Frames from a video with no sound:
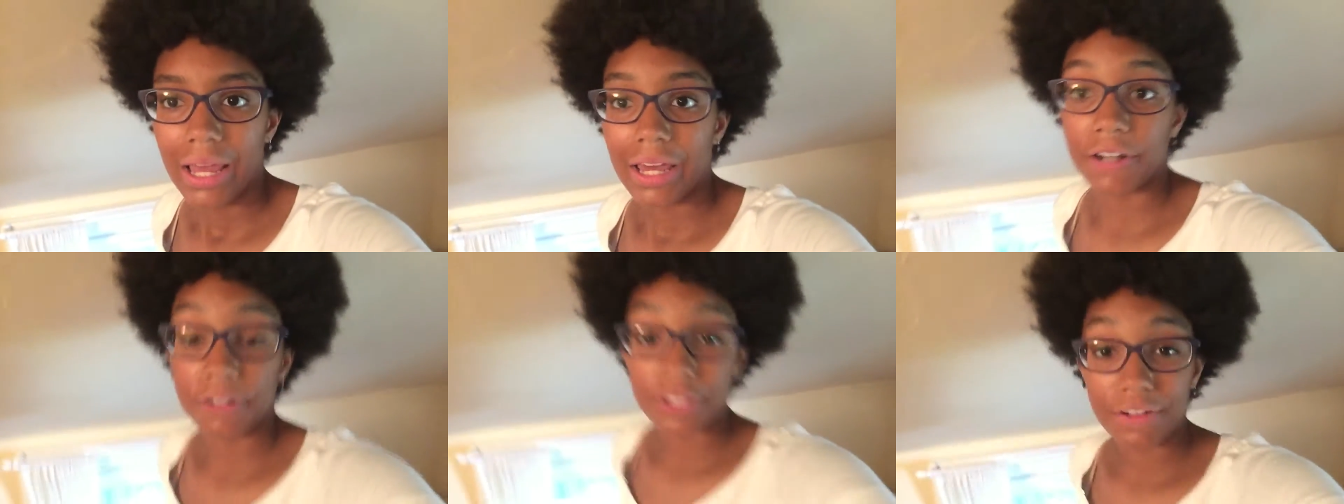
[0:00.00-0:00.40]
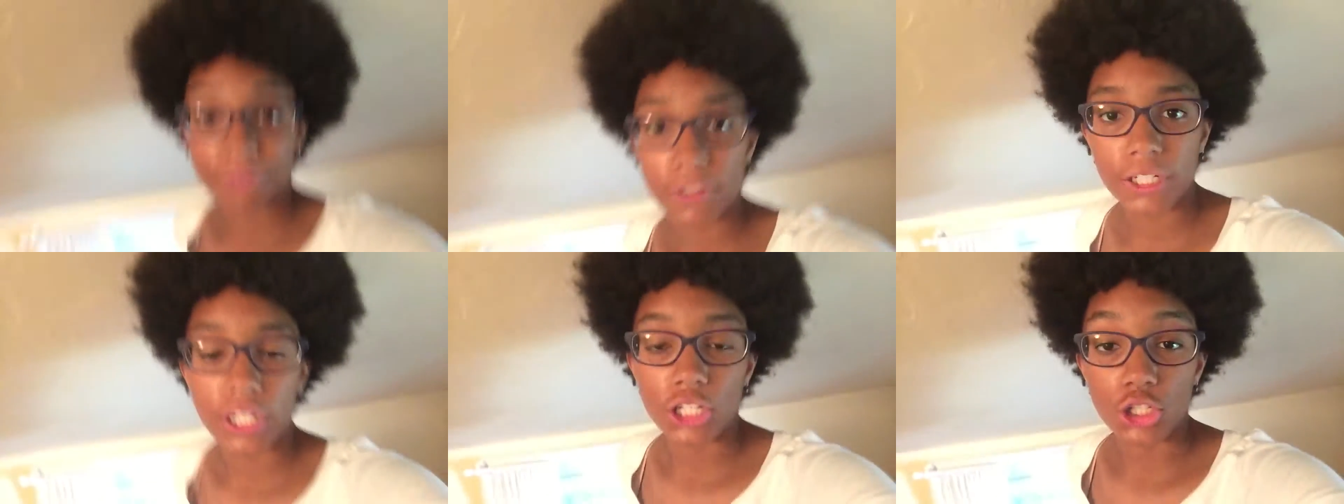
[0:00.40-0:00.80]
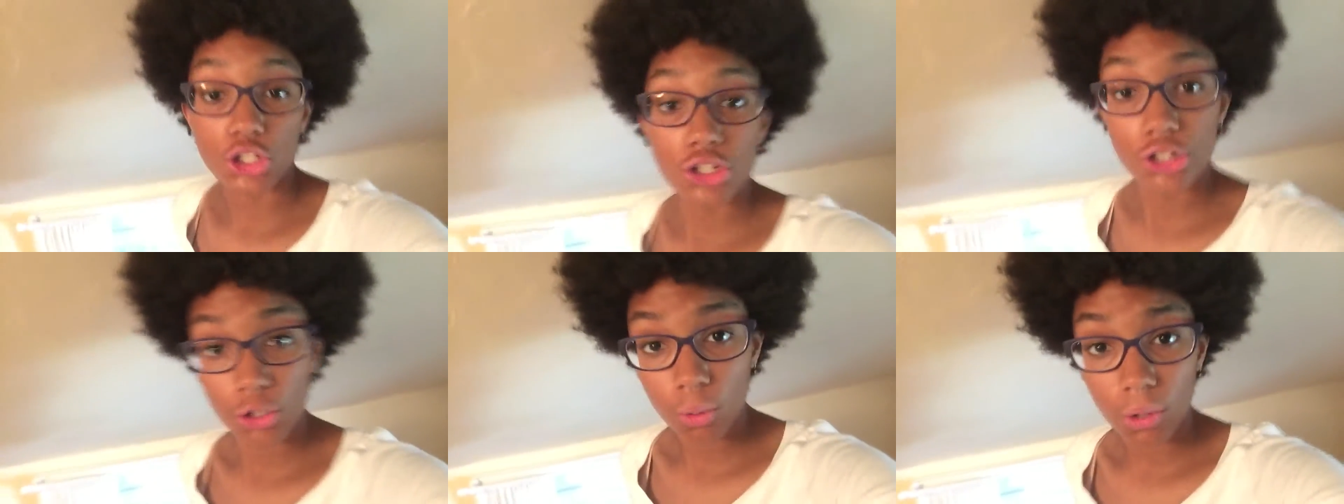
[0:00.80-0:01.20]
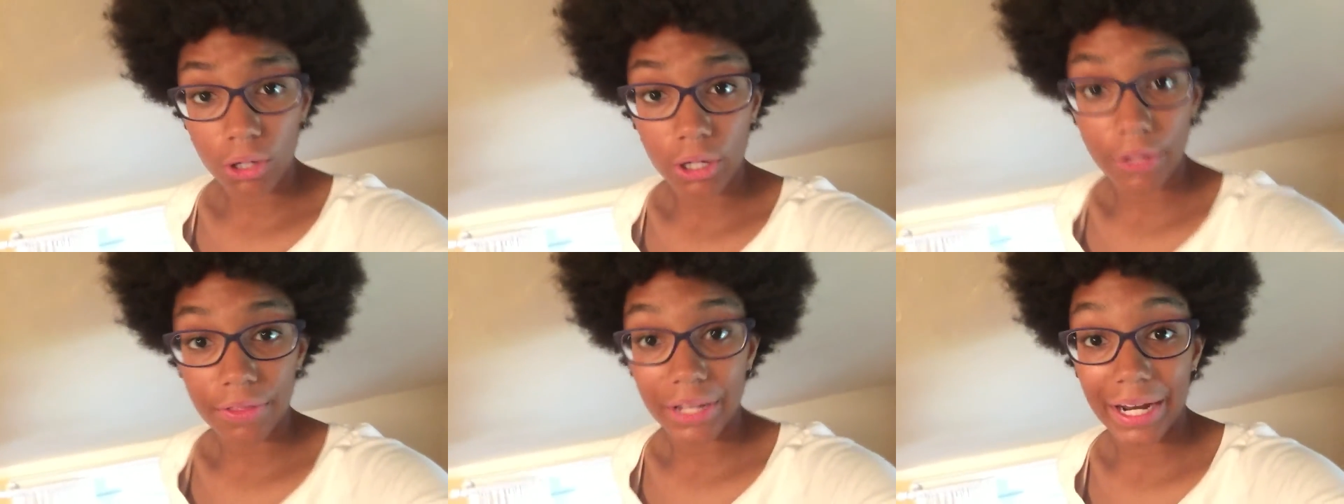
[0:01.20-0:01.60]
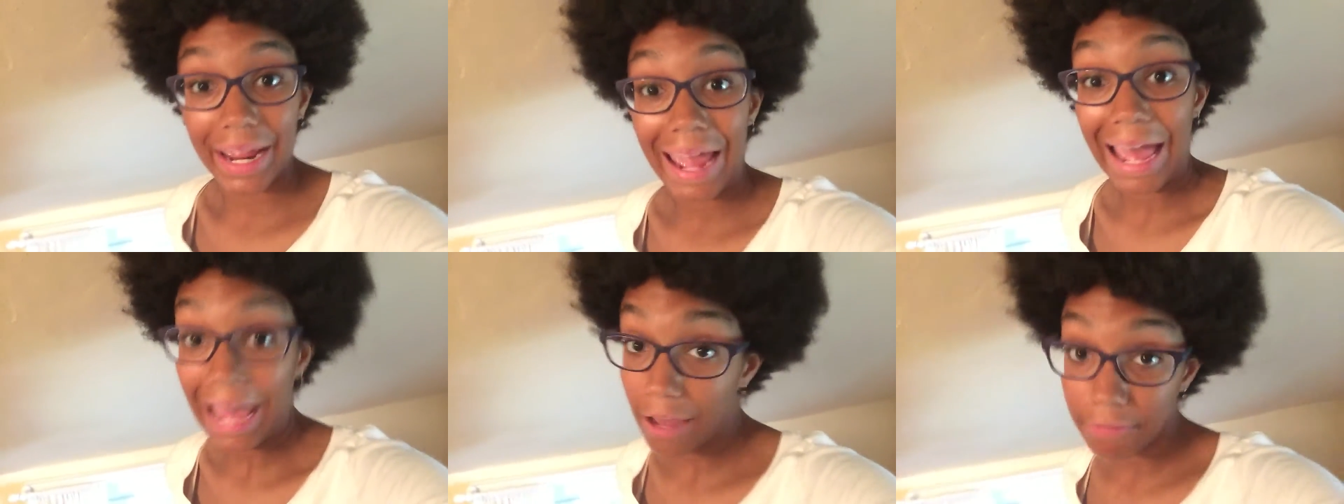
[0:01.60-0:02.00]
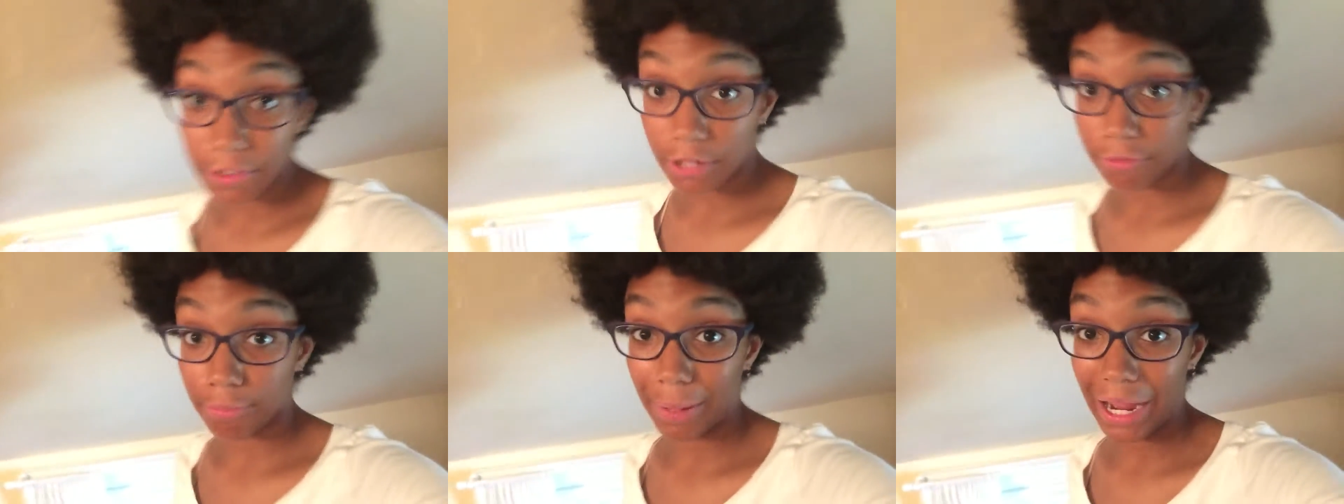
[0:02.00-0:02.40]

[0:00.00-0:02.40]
it'll definitely ensure that I have enough